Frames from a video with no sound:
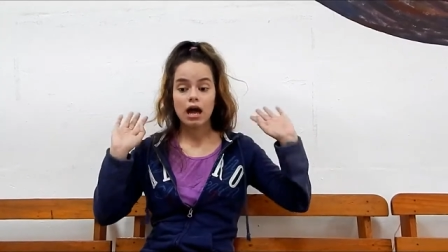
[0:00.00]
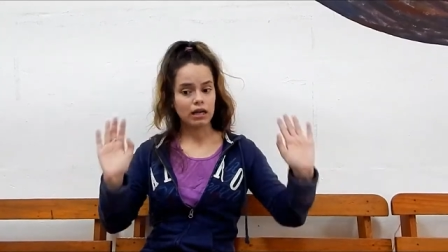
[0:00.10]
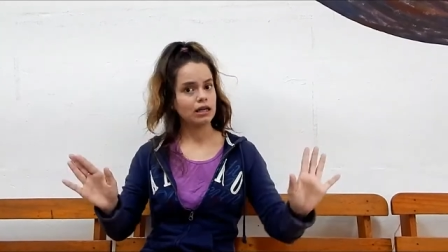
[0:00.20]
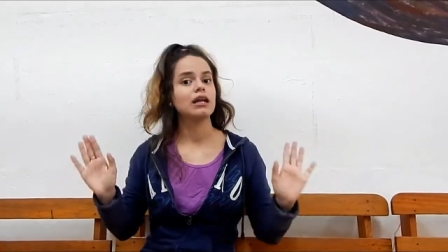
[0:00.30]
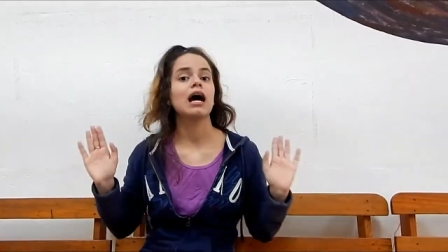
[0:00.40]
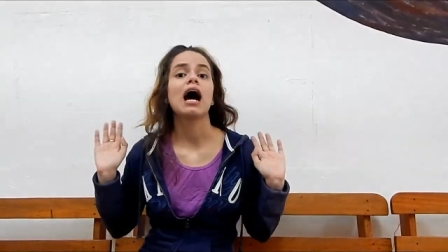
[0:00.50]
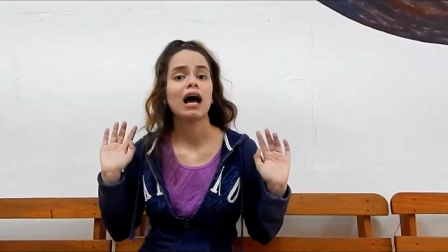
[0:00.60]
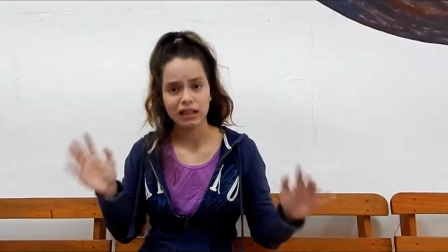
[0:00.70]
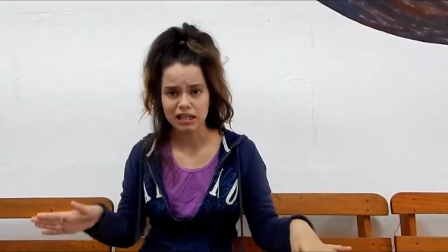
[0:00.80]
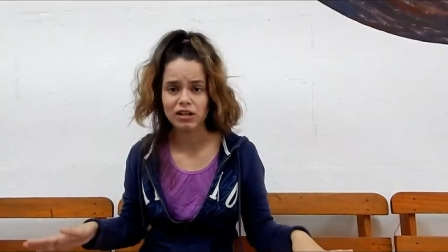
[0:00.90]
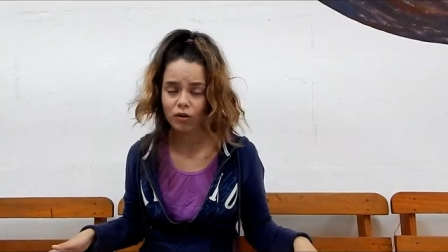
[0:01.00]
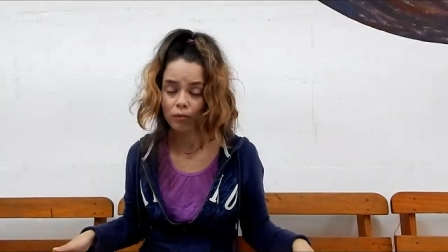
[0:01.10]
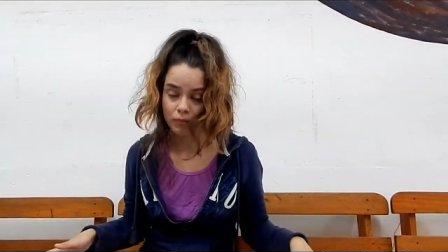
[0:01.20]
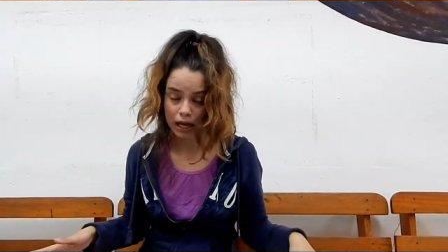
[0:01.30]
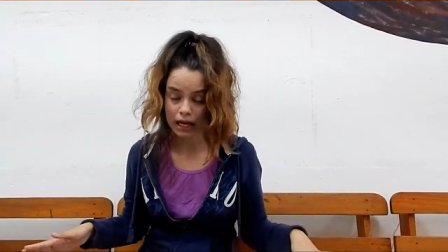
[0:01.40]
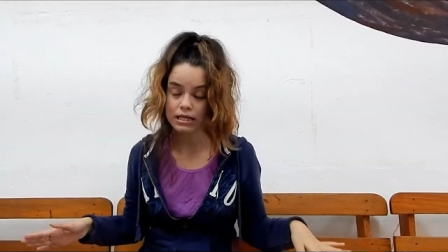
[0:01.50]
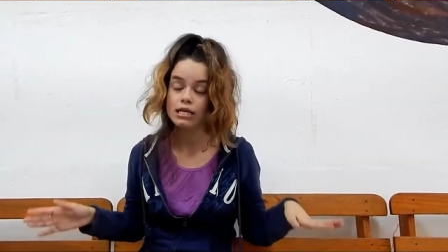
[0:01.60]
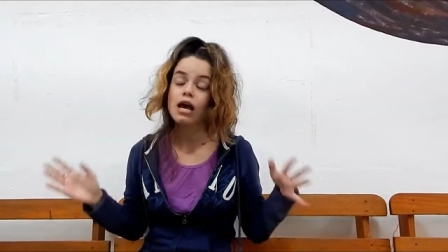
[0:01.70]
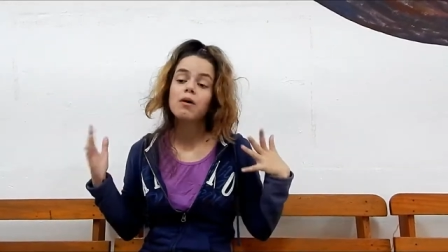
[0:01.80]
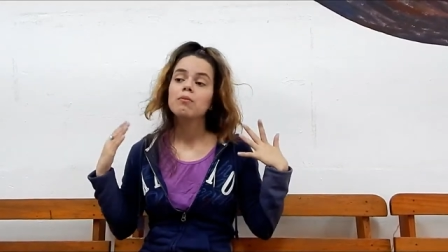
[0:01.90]
in a little bit.
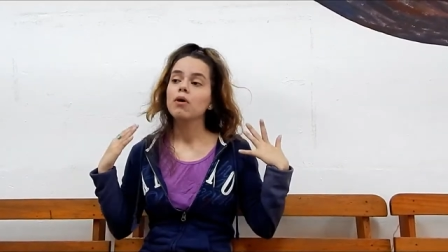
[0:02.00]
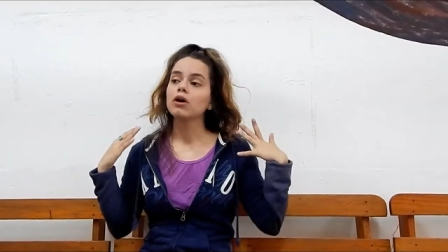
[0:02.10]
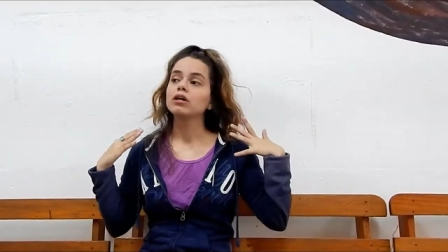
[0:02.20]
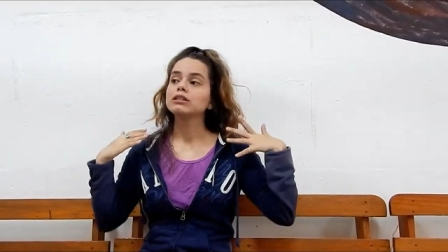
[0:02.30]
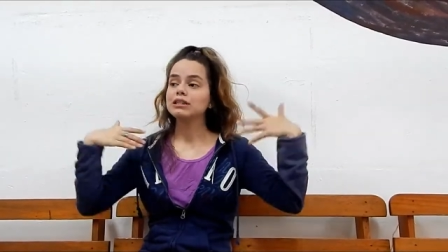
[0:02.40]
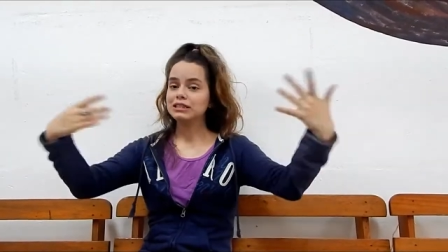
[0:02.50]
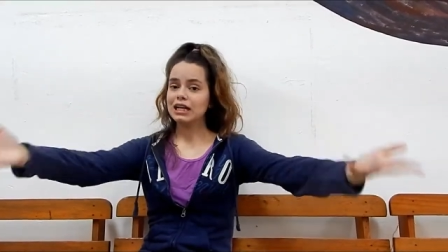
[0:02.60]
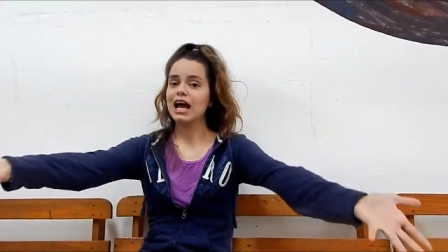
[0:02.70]
But yeah,